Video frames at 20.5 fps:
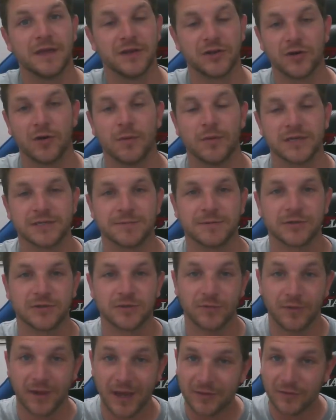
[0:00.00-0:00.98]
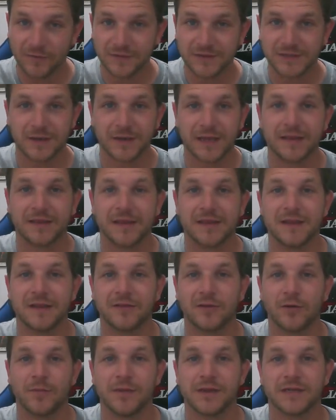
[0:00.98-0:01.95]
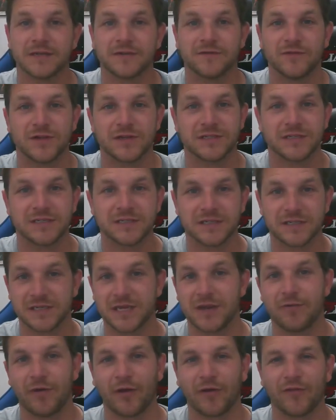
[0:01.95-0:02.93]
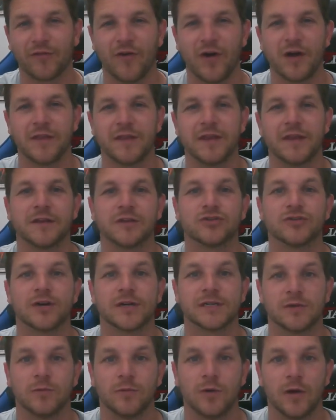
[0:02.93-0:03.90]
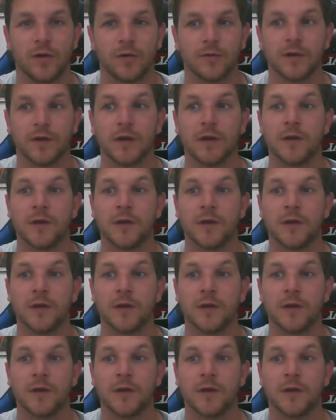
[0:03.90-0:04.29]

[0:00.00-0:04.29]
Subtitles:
Indominus, because we had the Indominus versus the T-Rex fight at the end of Jurassic World,